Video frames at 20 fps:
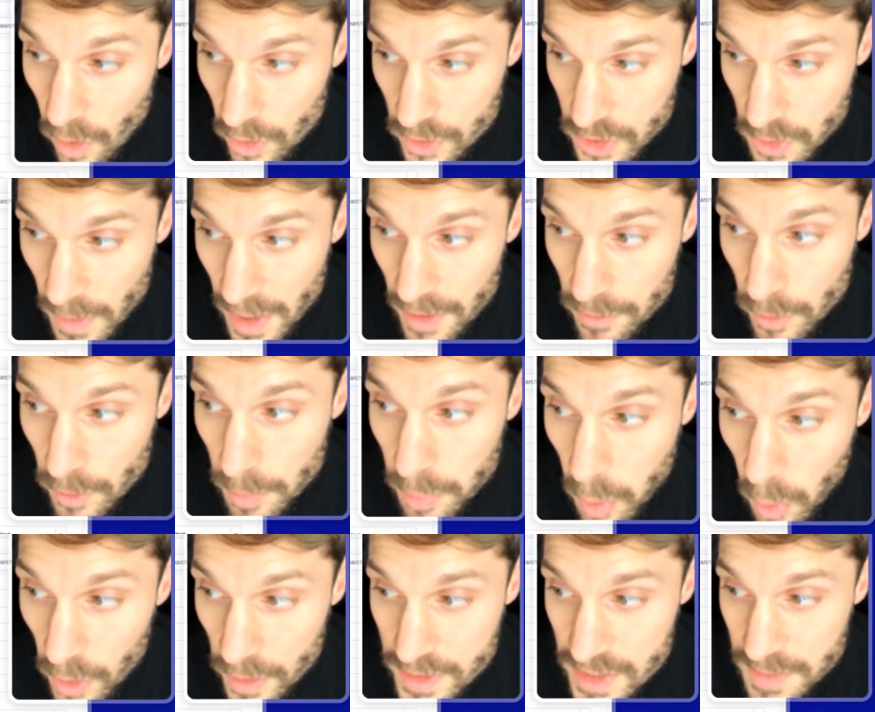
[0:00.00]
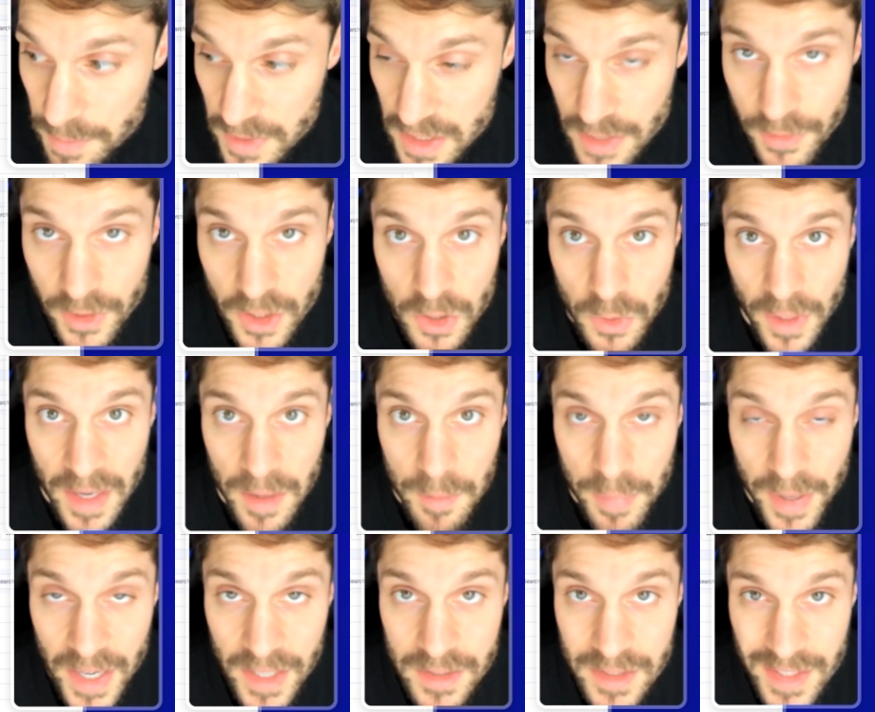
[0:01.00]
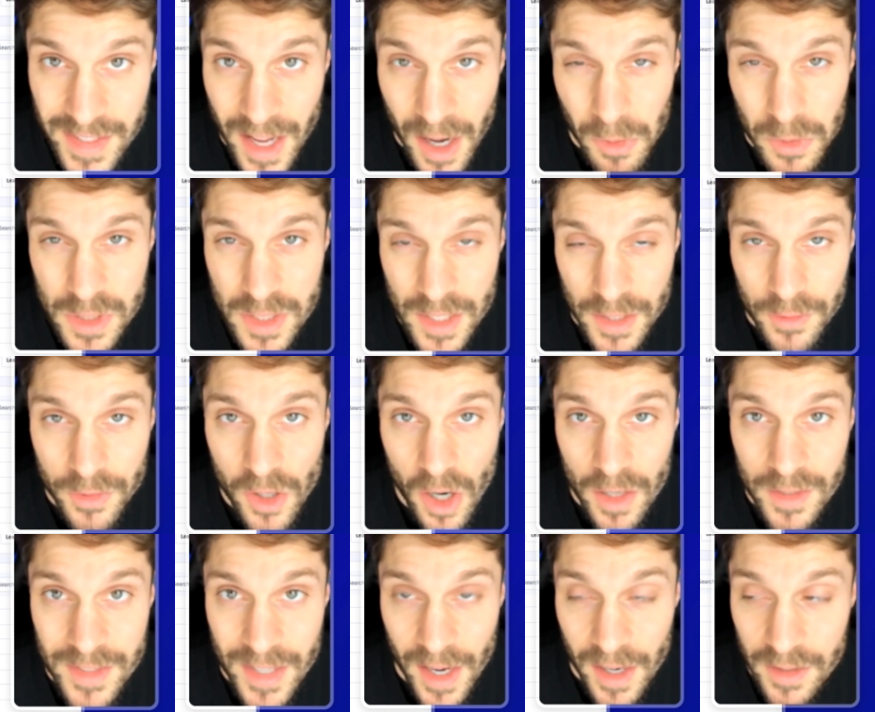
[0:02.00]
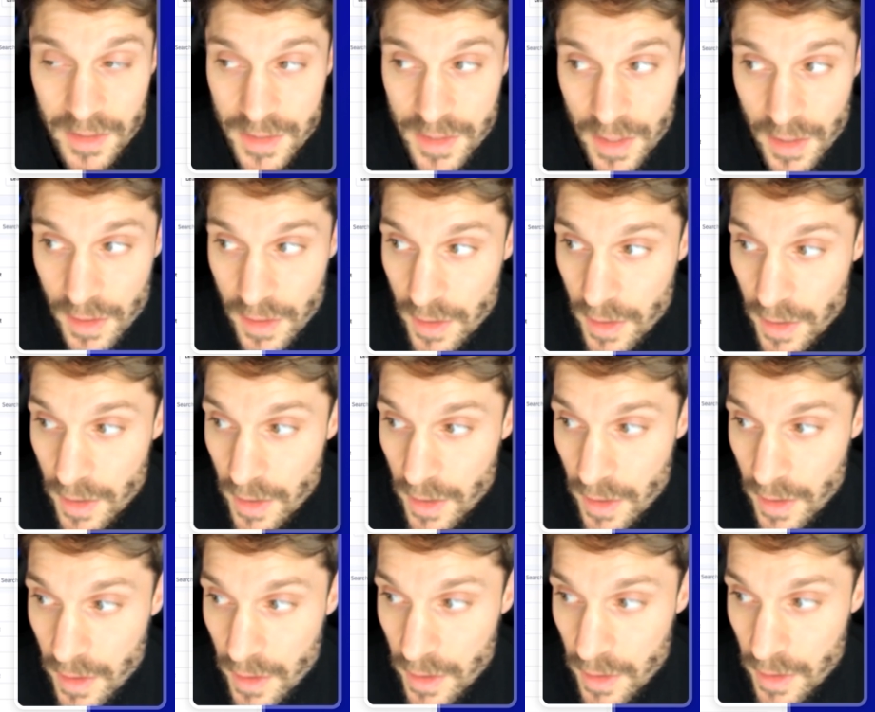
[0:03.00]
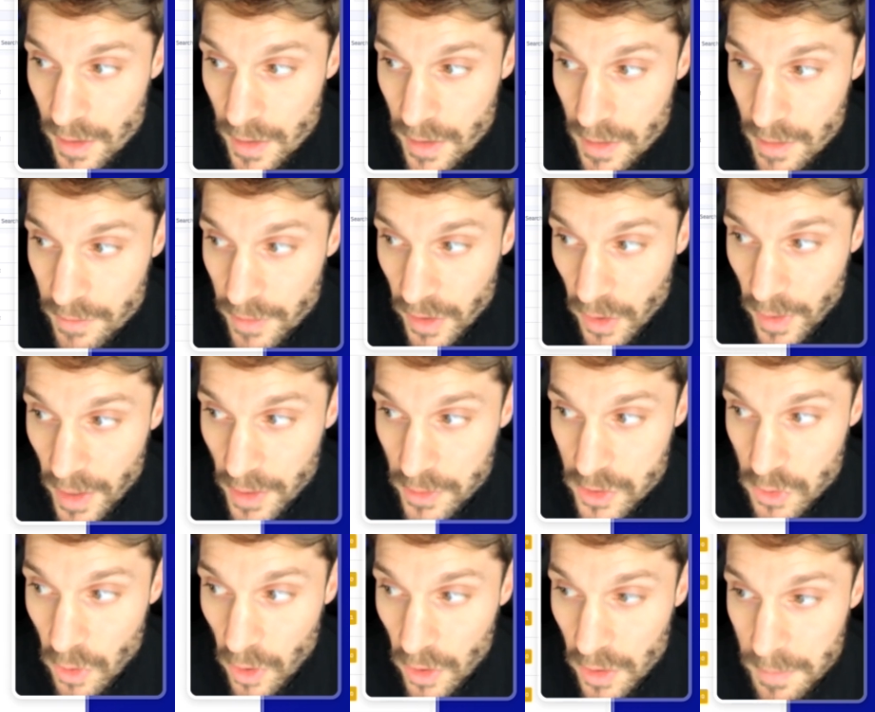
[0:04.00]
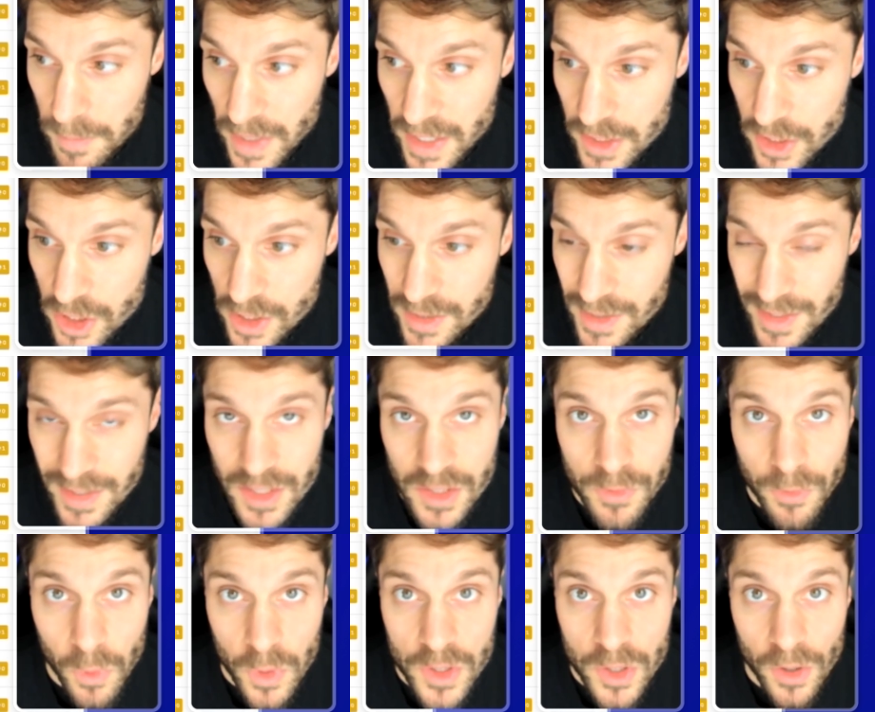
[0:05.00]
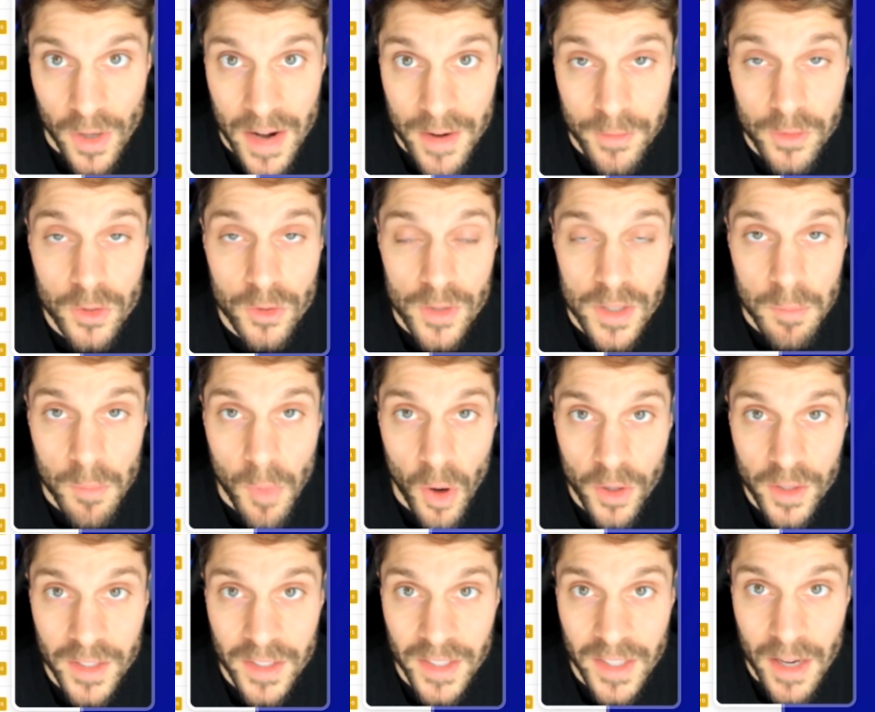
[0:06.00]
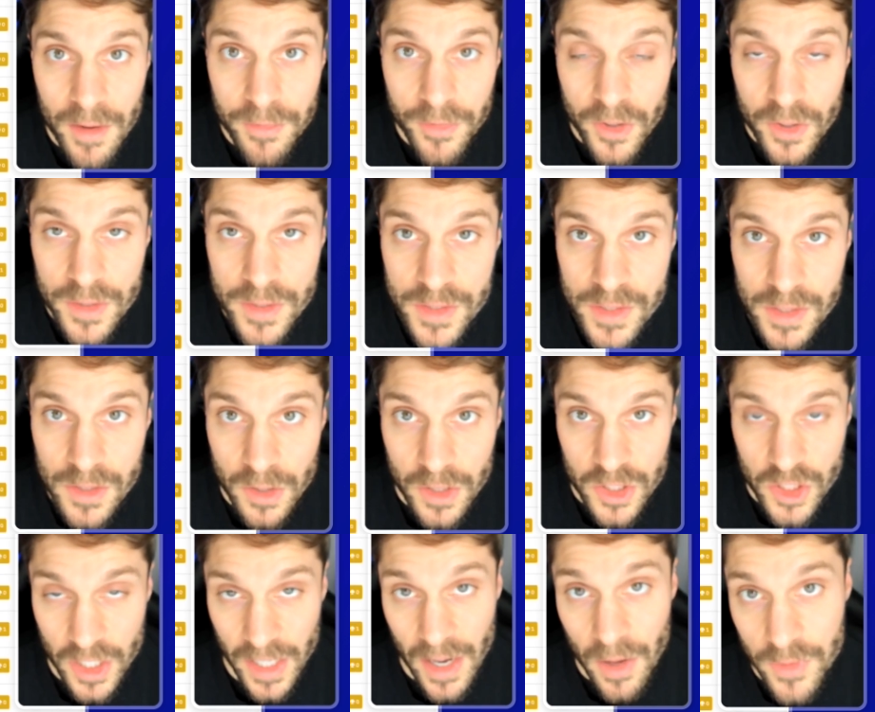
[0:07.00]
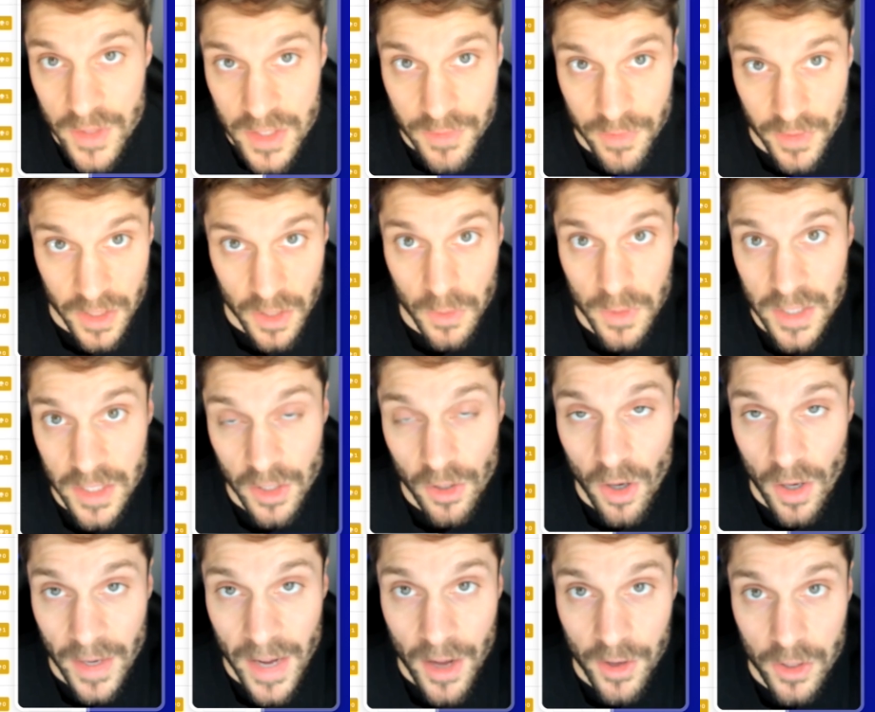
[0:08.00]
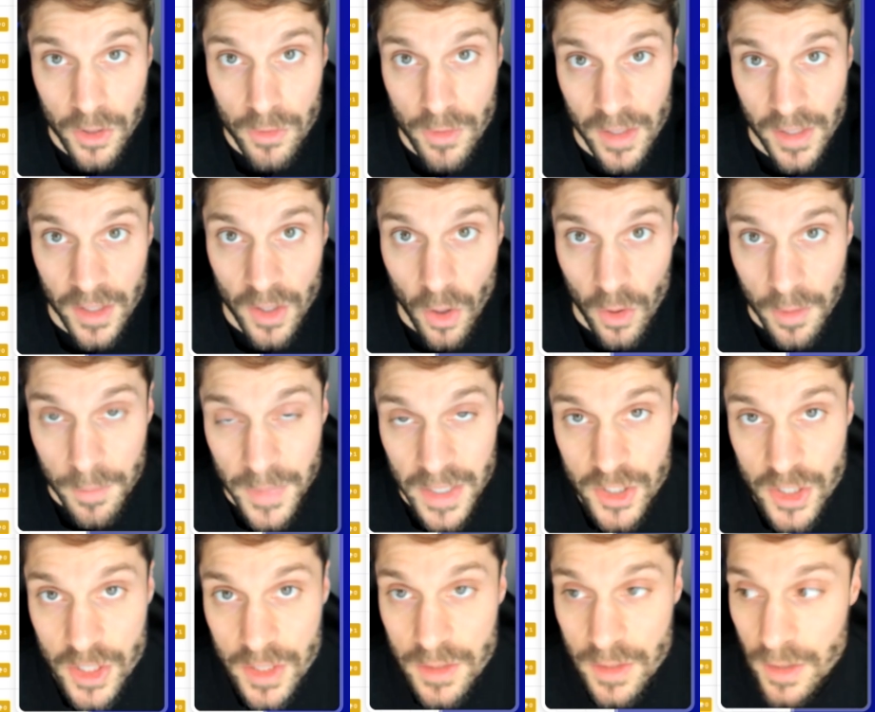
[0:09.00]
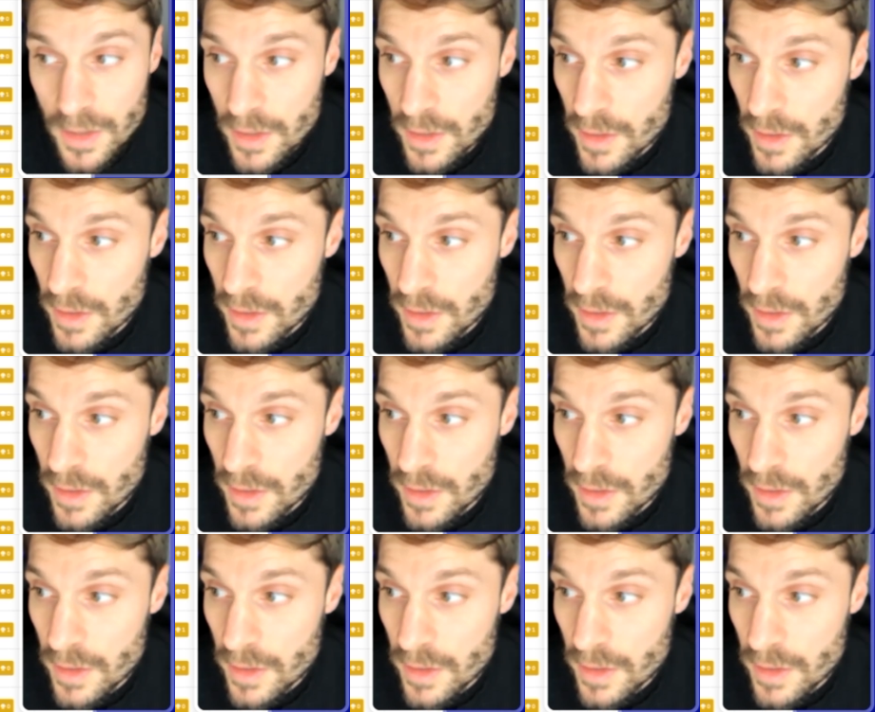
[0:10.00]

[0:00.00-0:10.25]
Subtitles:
also have reports specific to campaigns now instead of contacts. If I go down to automations, this is for your evergreen marketing efforts. You can check out this video here on how to create an automation.